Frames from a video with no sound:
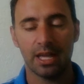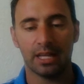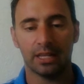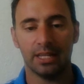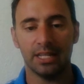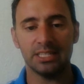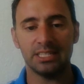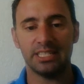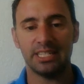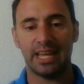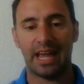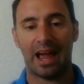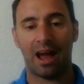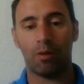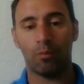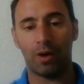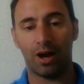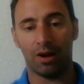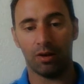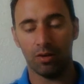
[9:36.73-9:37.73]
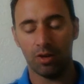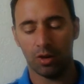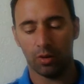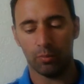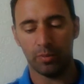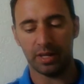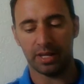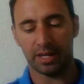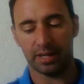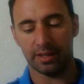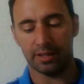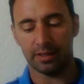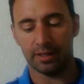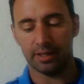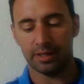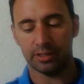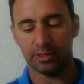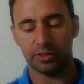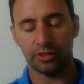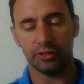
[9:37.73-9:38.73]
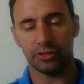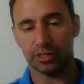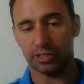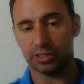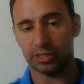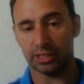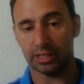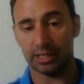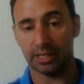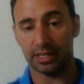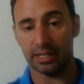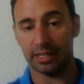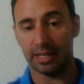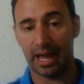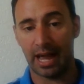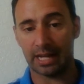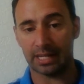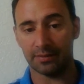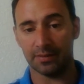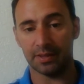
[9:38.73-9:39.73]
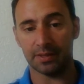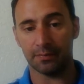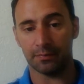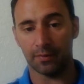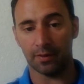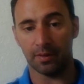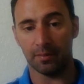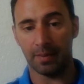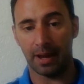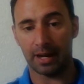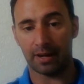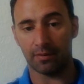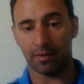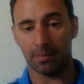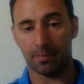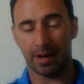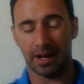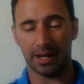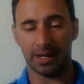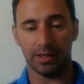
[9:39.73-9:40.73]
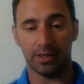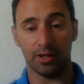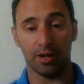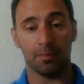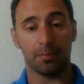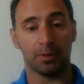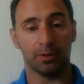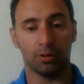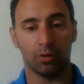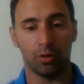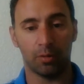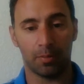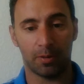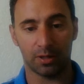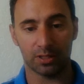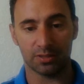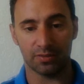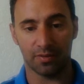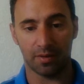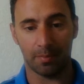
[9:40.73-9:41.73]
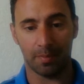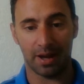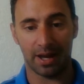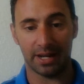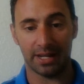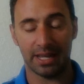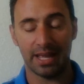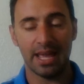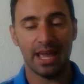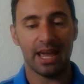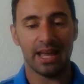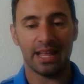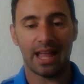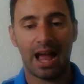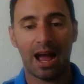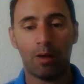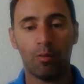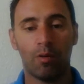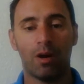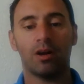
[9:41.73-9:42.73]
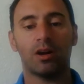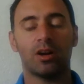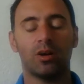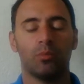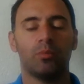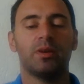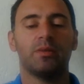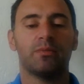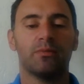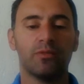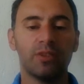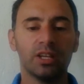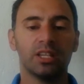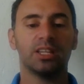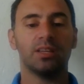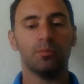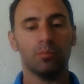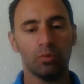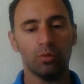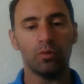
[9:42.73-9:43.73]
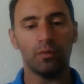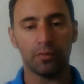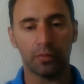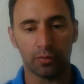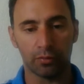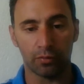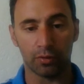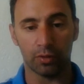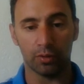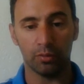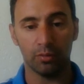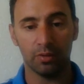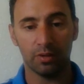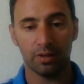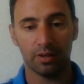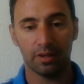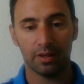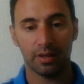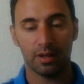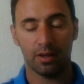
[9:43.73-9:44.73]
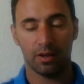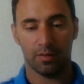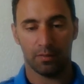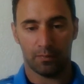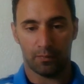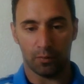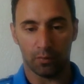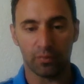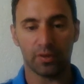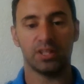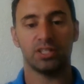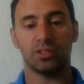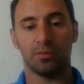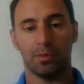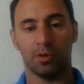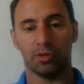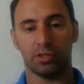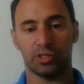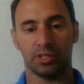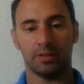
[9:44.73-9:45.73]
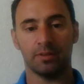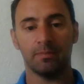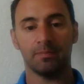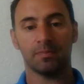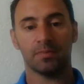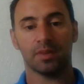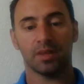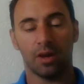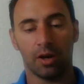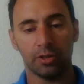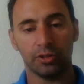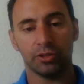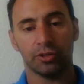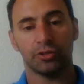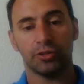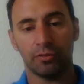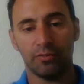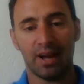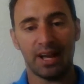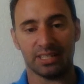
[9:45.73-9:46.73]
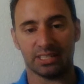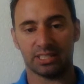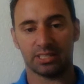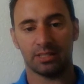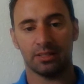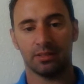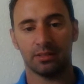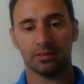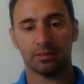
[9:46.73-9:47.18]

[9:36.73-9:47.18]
let's see how well we can synergistically activate the front and back of our body, the upper and lower parts of our body. And how well can we really move through full range of motion under duress?